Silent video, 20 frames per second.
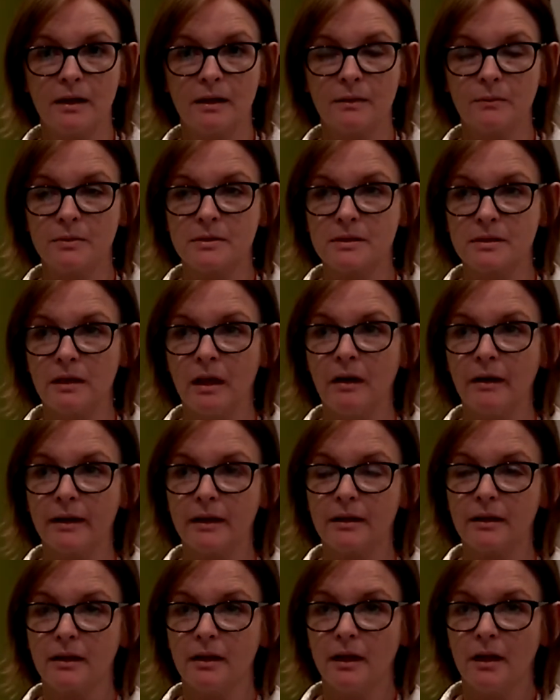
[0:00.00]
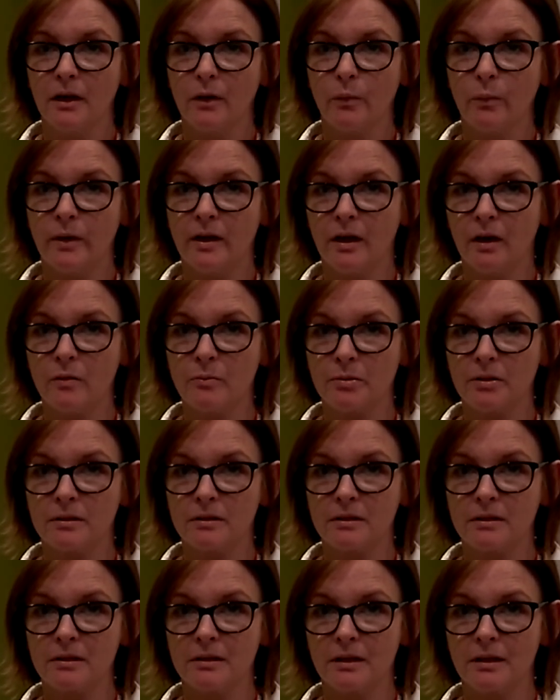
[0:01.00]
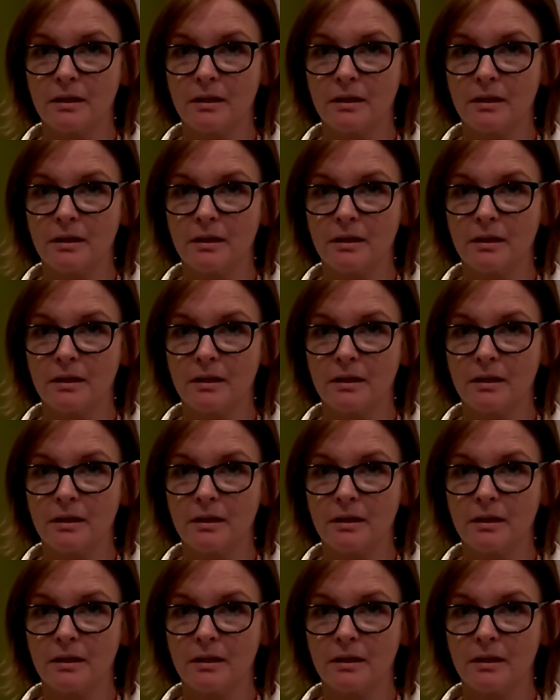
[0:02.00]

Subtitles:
It was like we'd opened